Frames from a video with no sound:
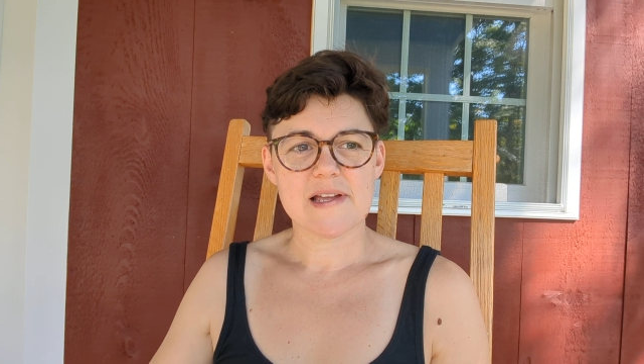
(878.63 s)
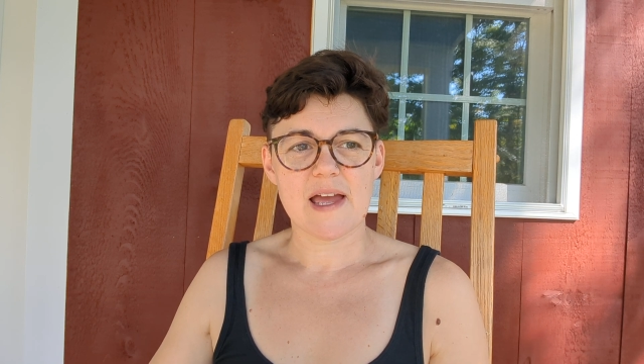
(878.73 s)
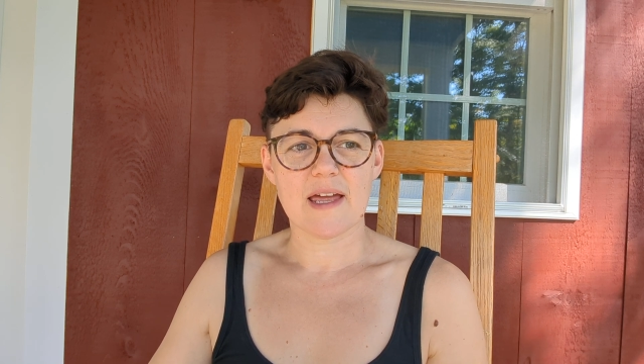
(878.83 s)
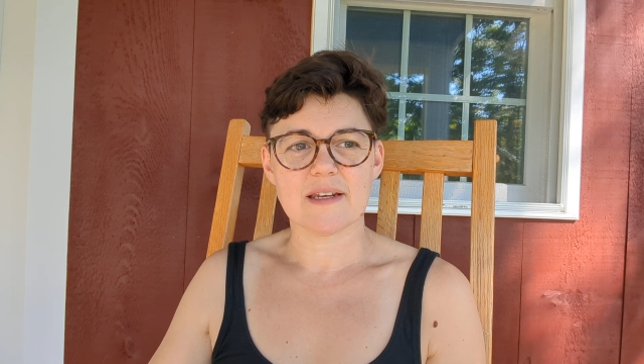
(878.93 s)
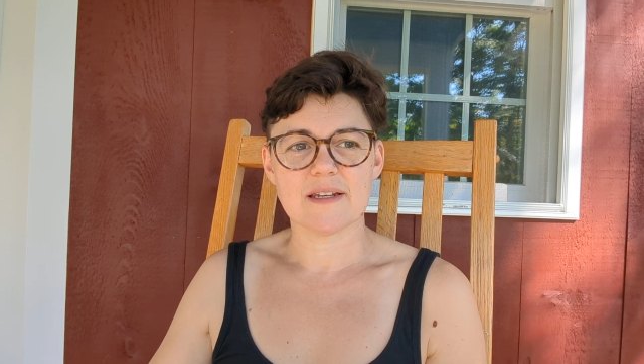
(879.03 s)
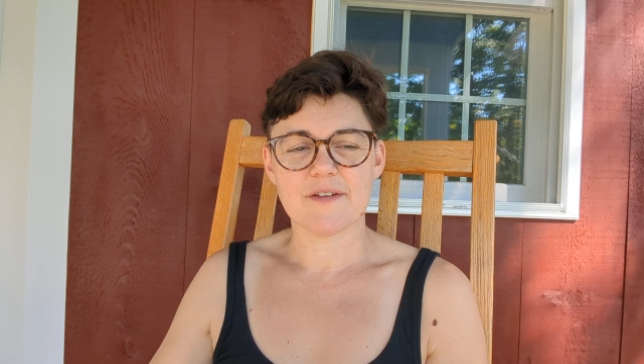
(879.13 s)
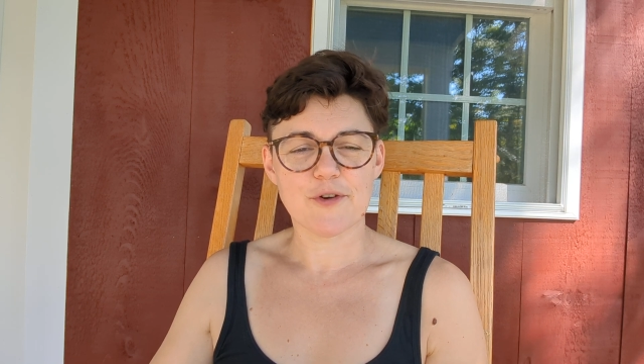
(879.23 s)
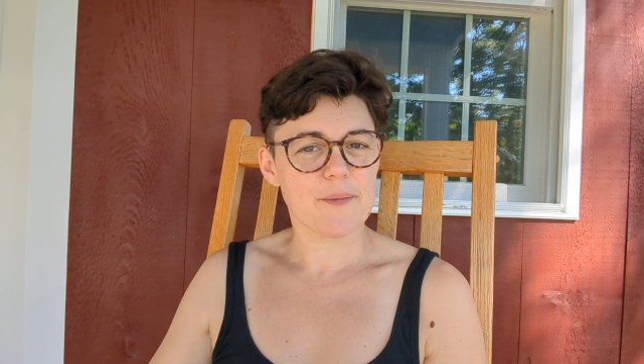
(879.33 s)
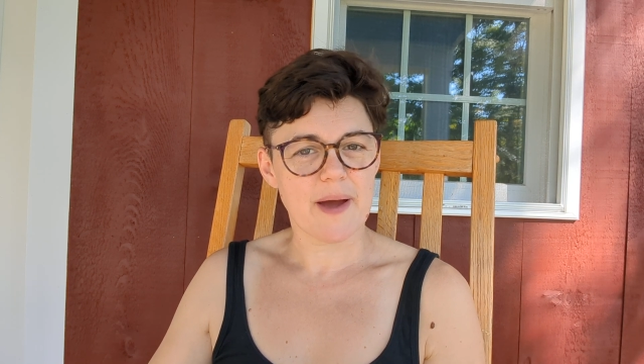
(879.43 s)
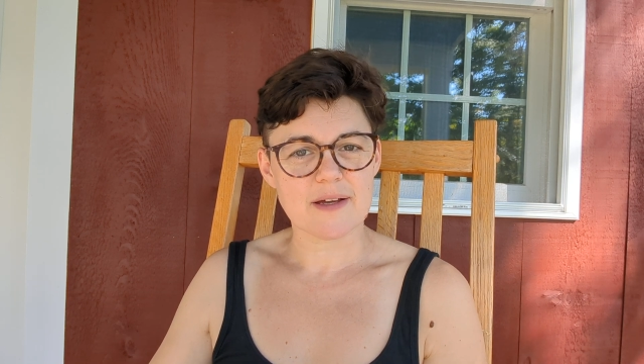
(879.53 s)
And if
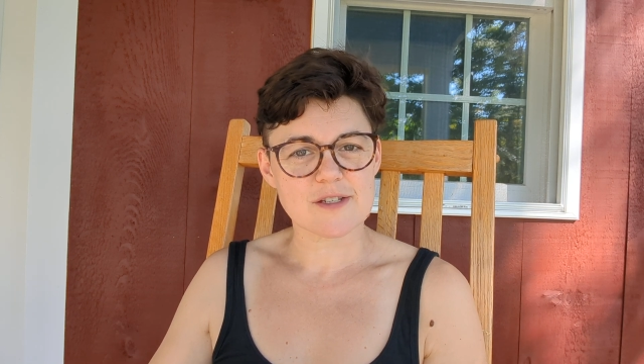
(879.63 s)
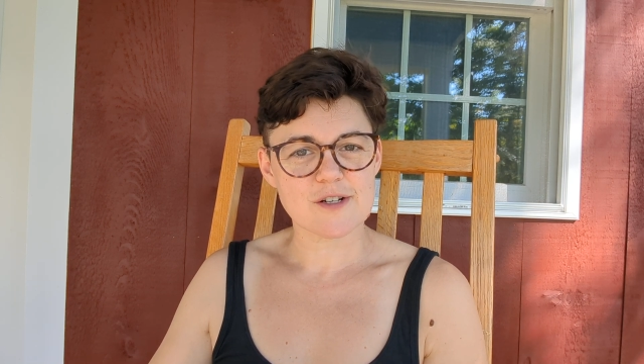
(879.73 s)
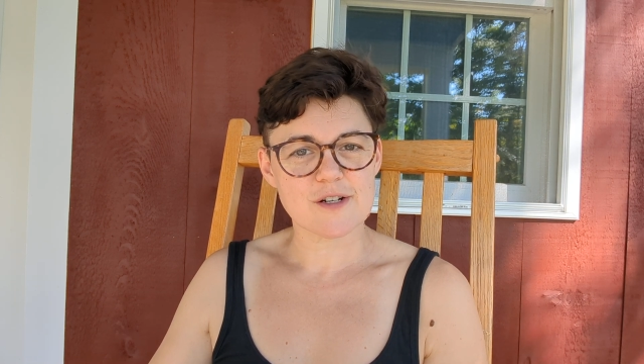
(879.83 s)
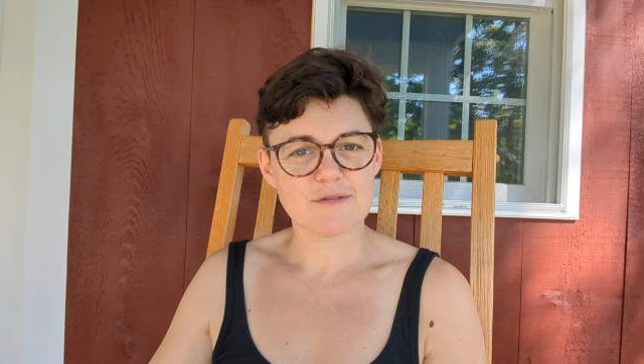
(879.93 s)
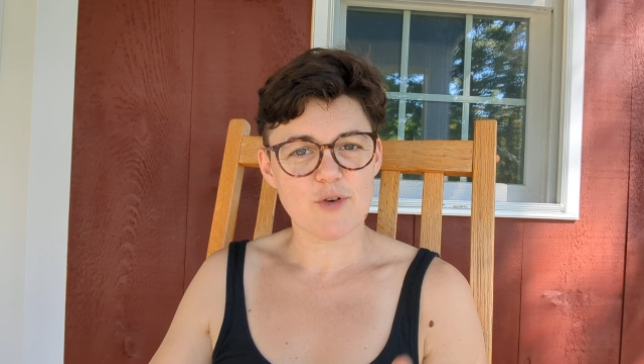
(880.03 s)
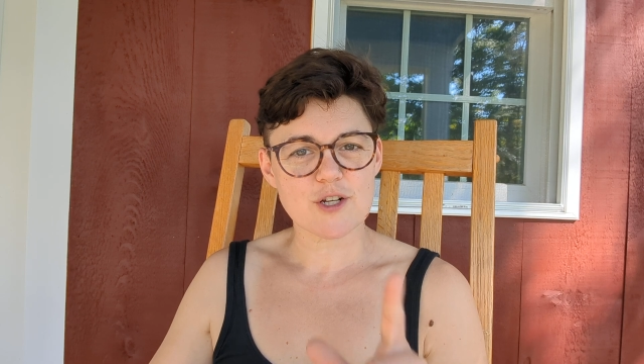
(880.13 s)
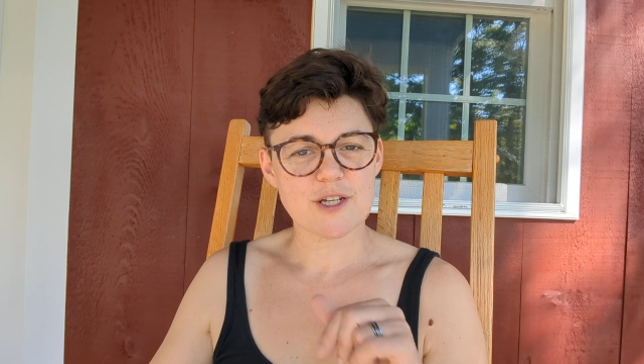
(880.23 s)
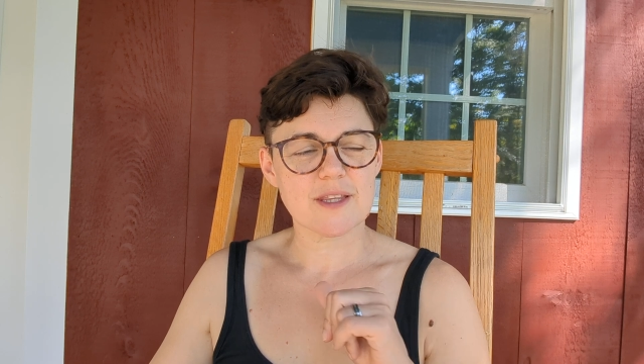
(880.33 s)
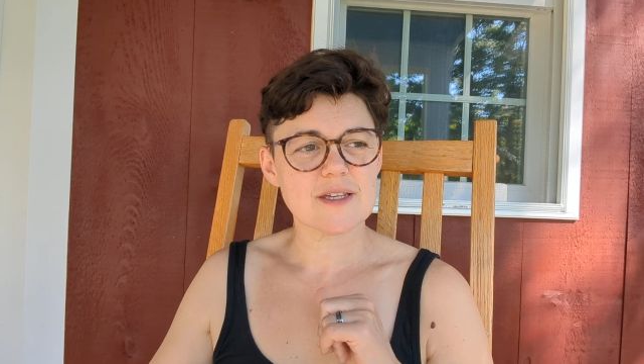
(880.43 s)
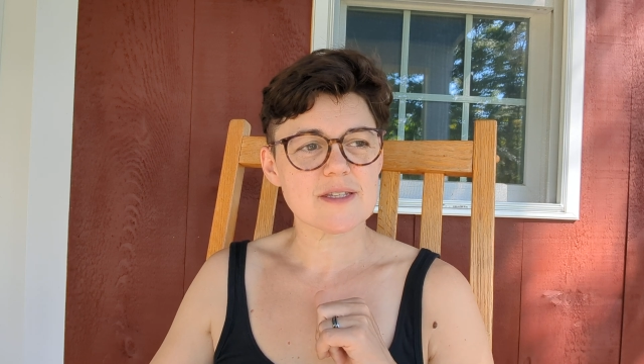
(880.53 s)
you're a pastor
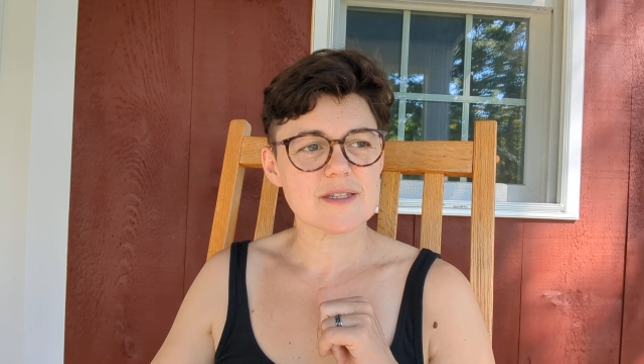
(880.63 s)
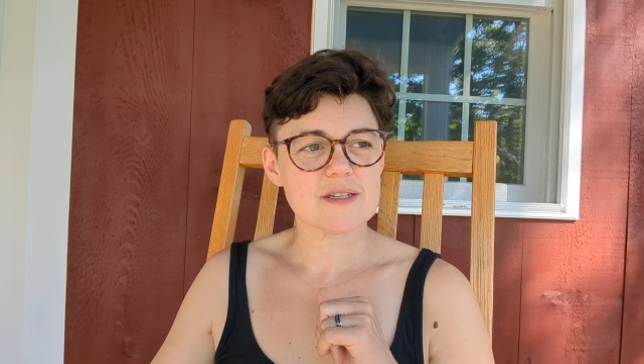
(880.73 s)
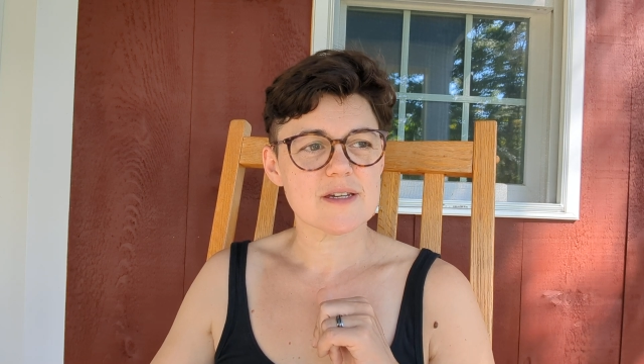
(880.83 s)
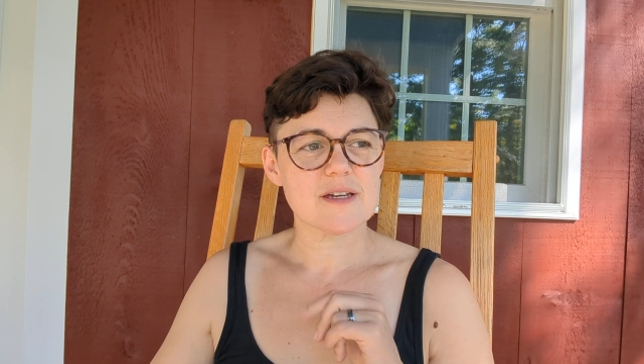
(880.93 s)
watching this,